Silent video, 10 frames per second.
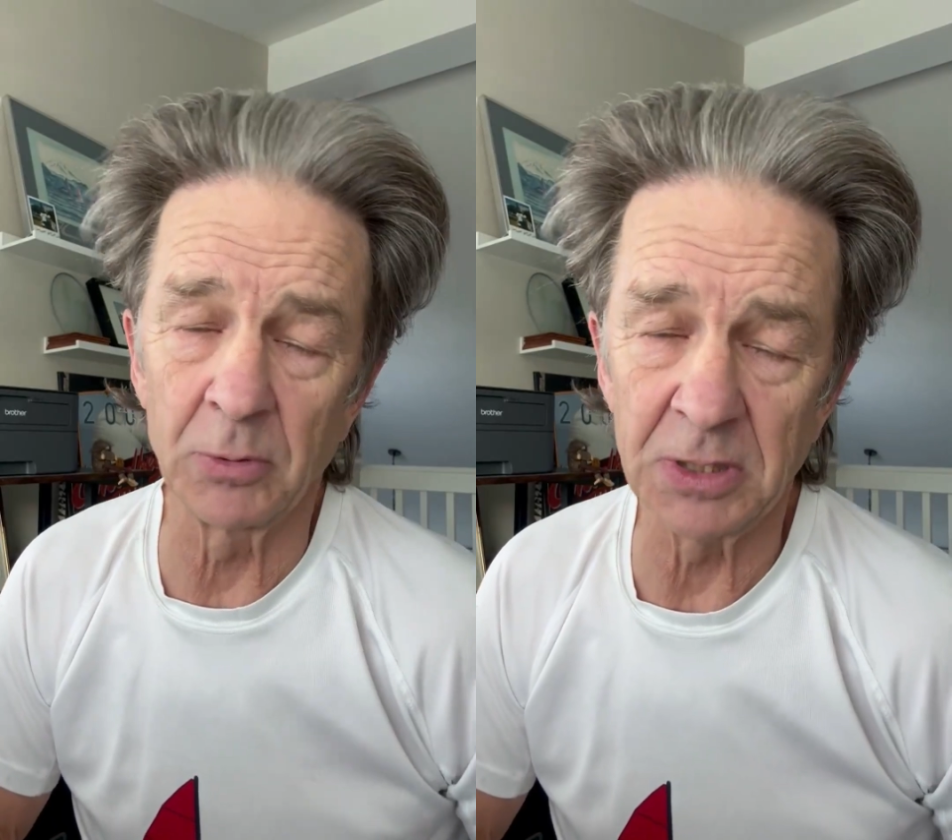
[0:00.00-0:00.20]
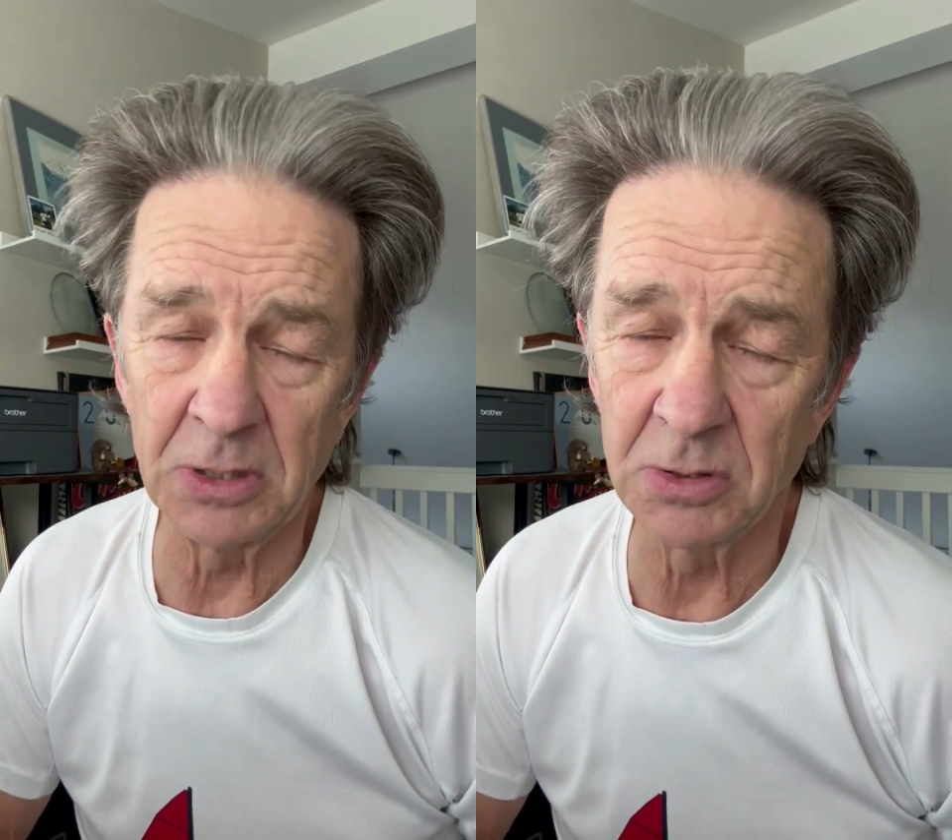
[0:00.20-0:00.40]

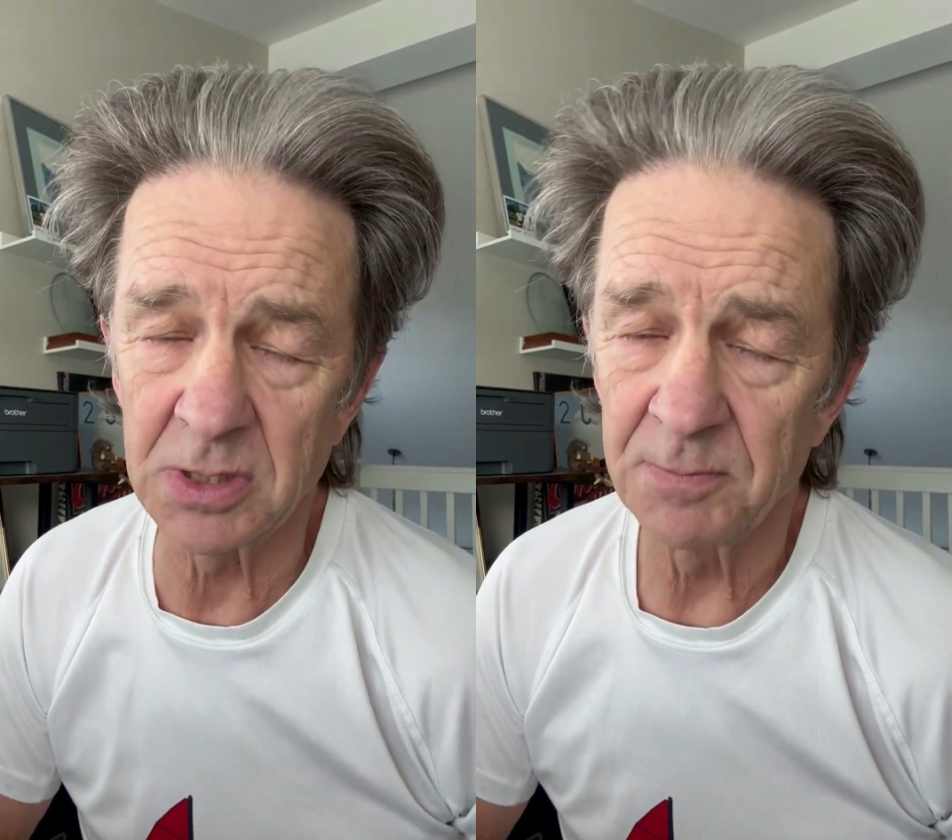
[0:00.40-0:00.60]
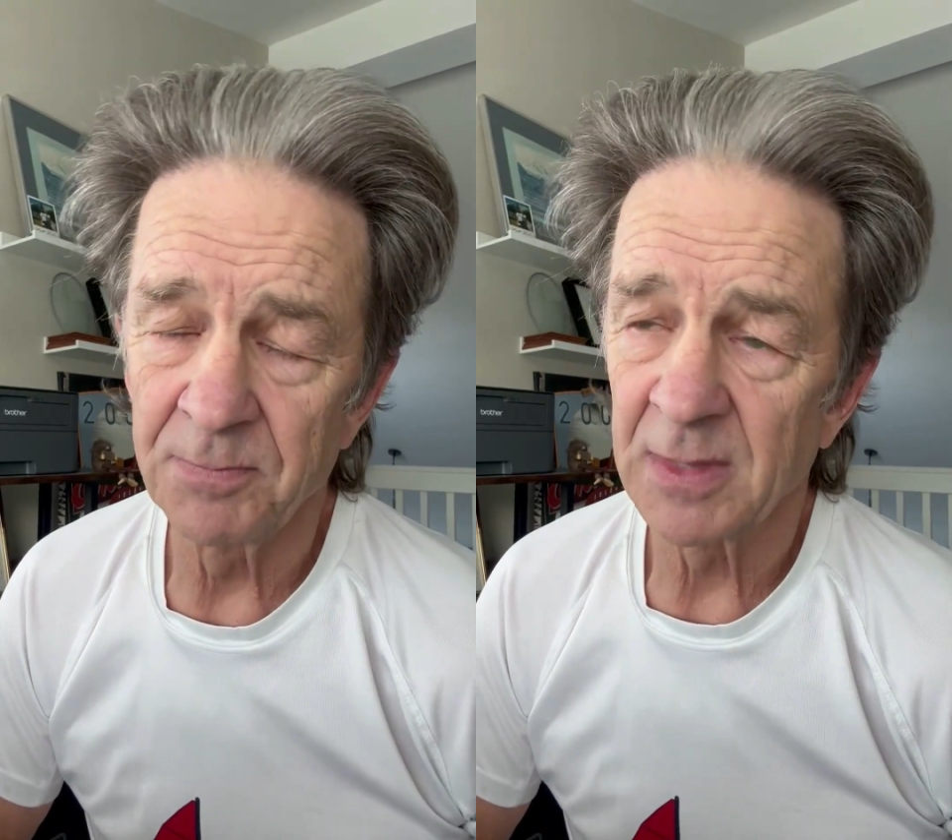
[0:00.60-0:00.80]
use
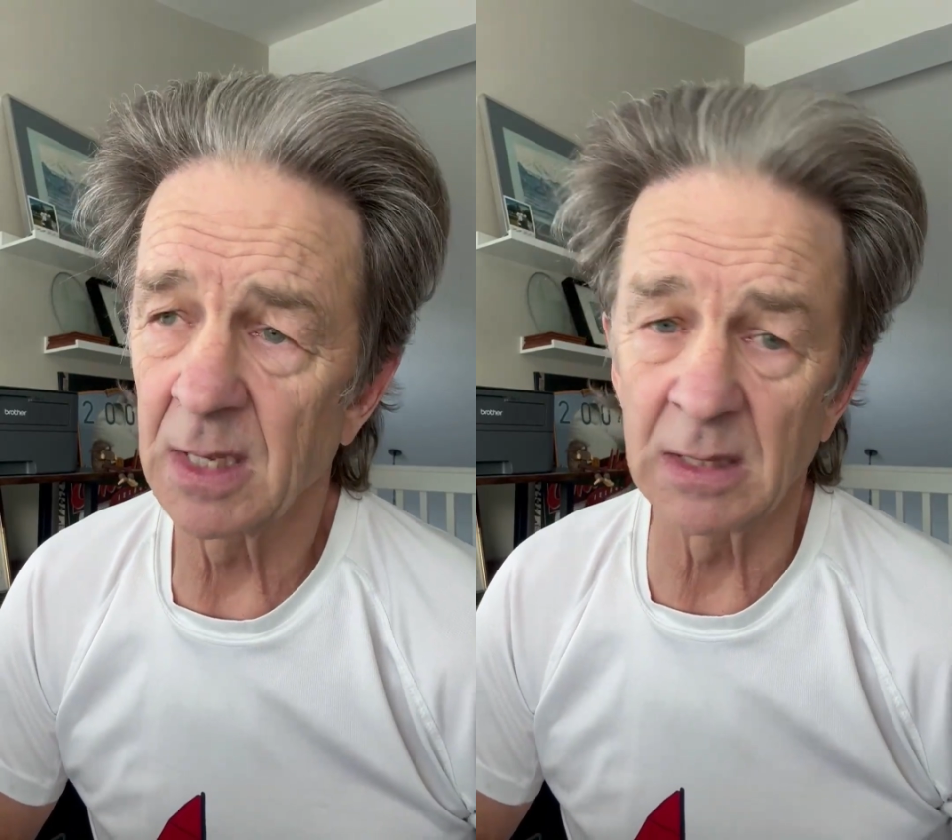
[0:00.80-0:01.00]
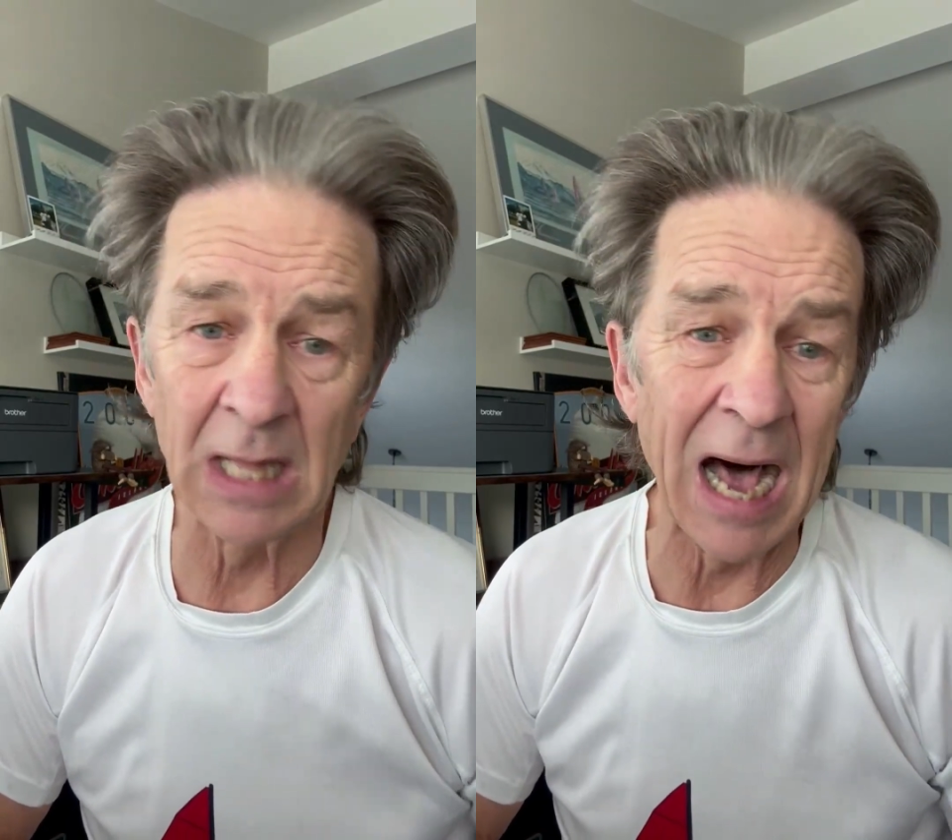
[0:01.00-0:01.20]

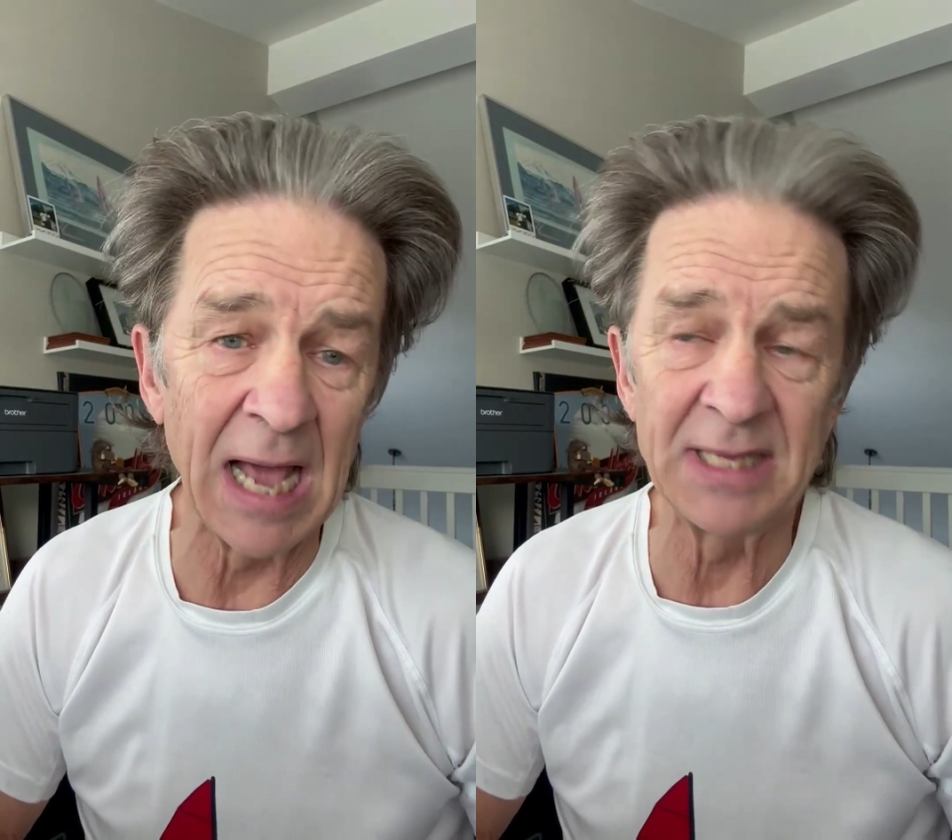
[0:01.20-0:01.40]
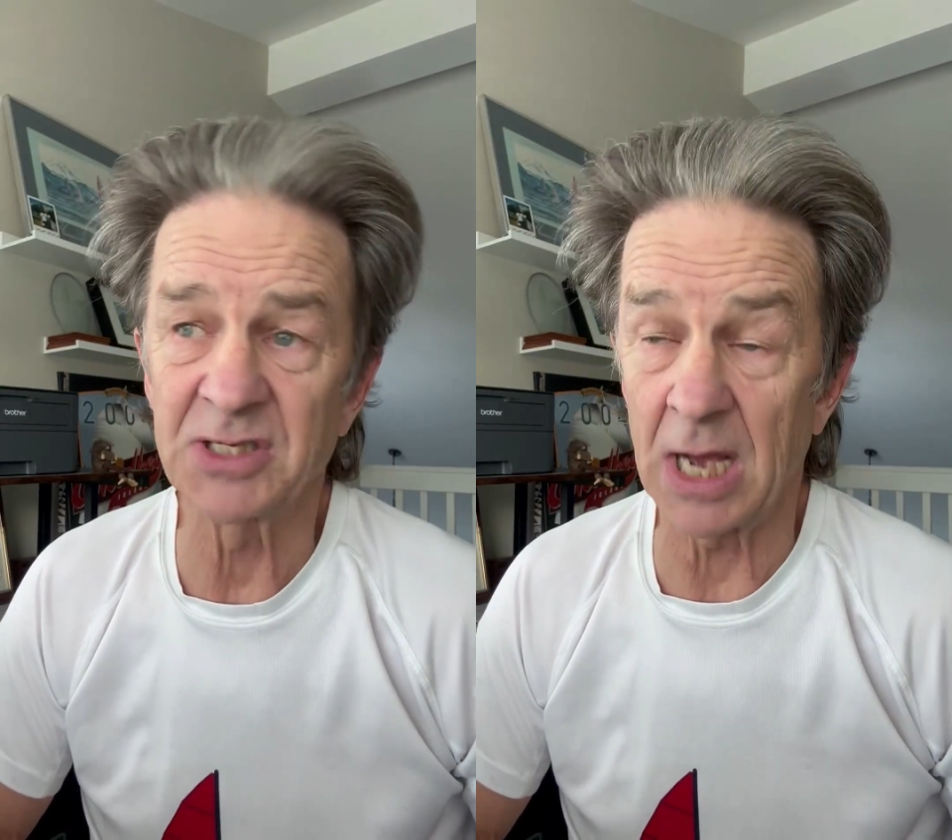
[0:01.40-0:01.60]
lines.